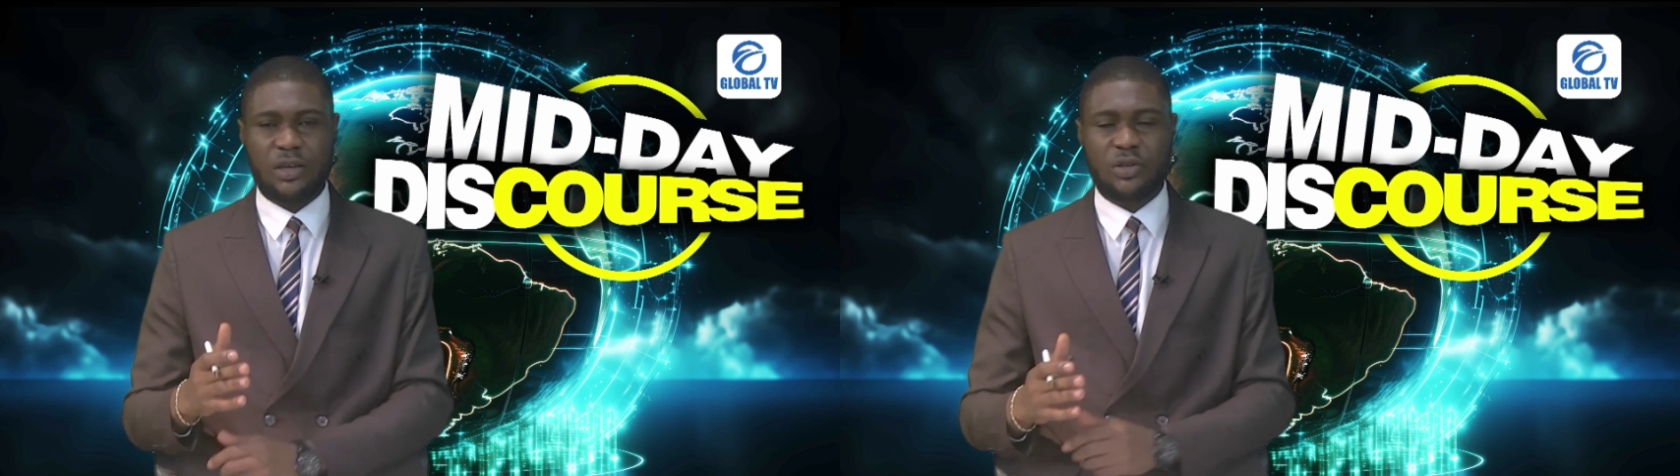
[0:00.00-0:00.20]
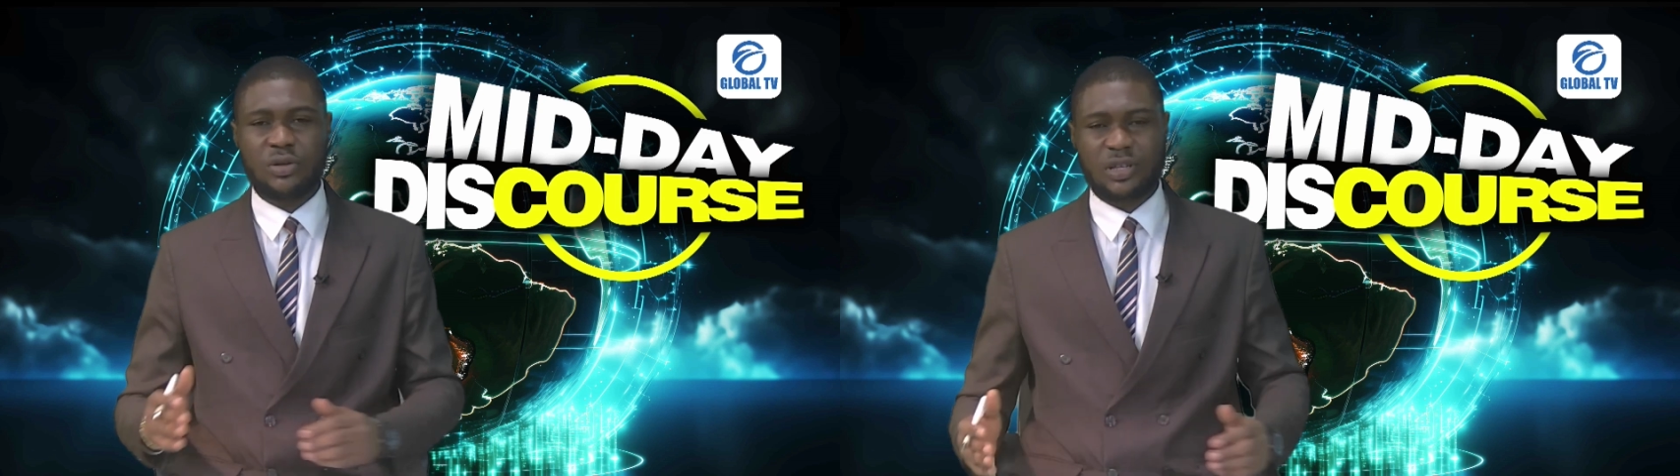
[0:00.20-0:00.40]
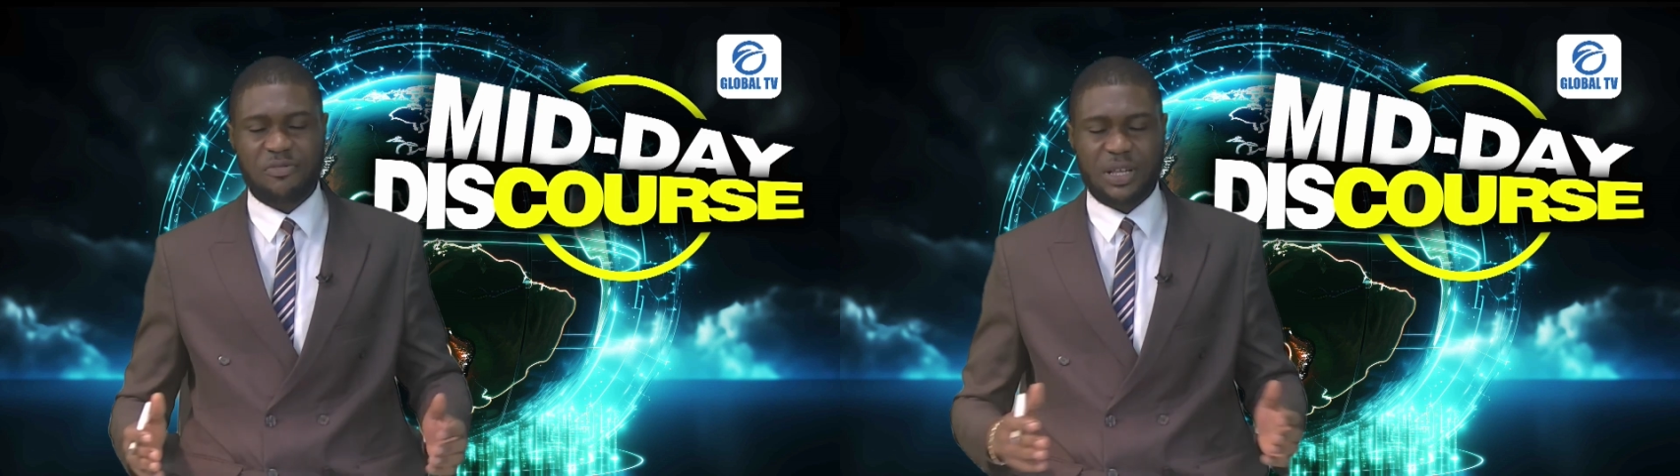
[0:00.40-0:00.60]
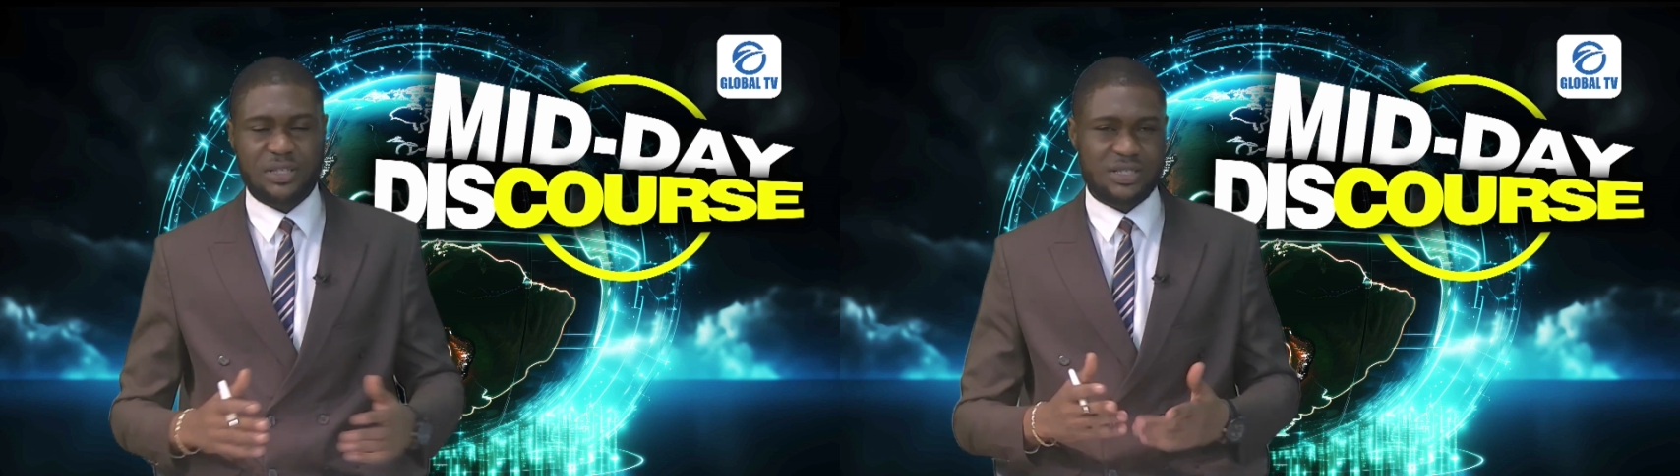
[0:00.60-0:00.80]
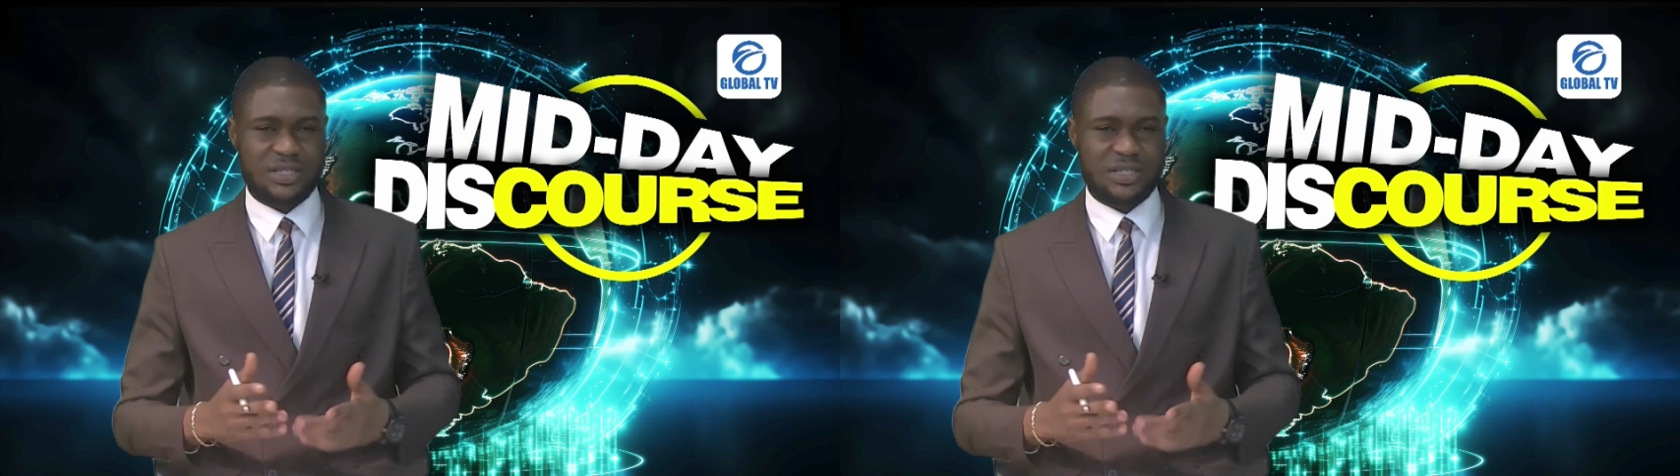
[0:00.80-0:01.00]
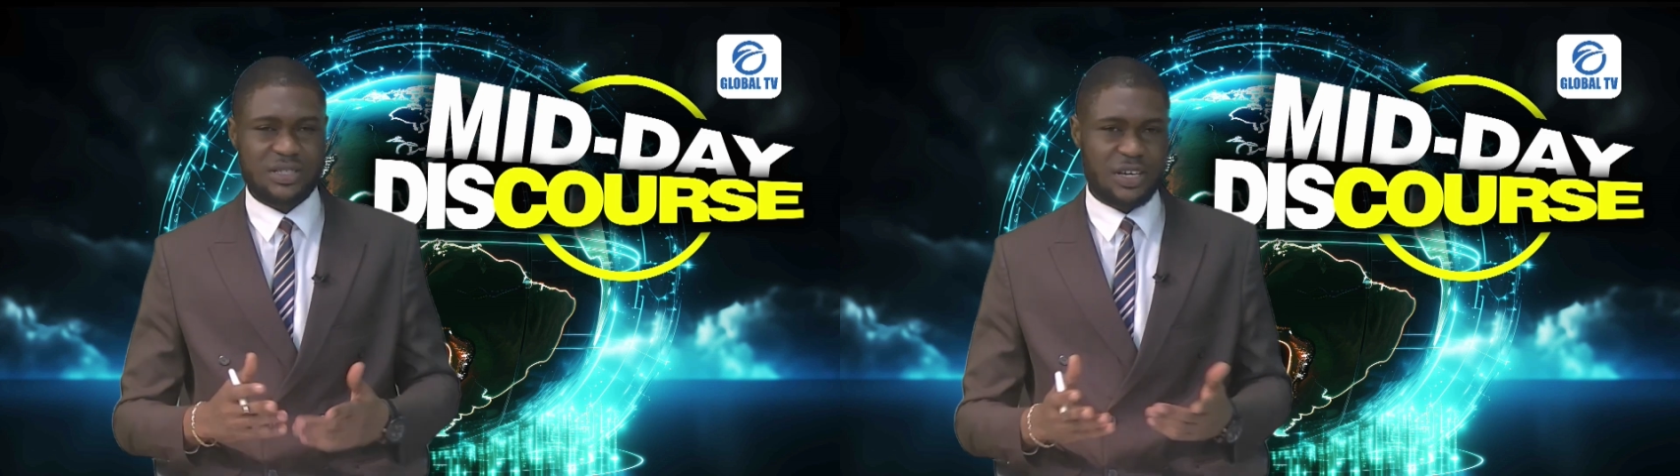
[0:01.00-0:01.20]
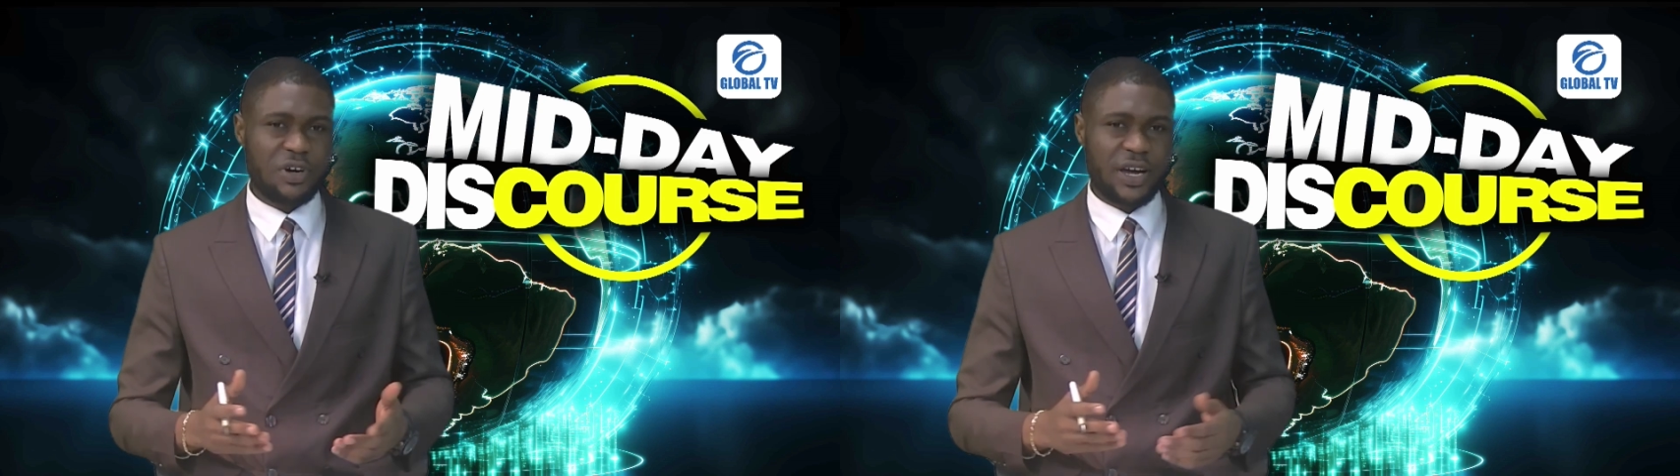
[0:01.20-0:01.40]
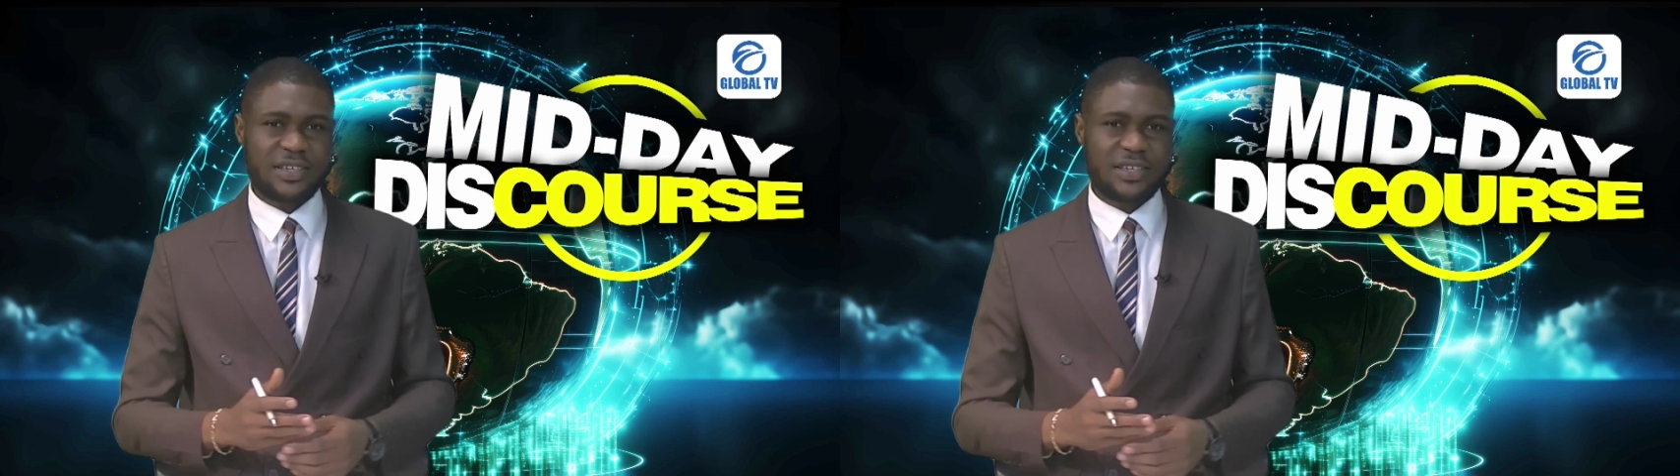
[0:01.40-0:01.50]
you know, there have been several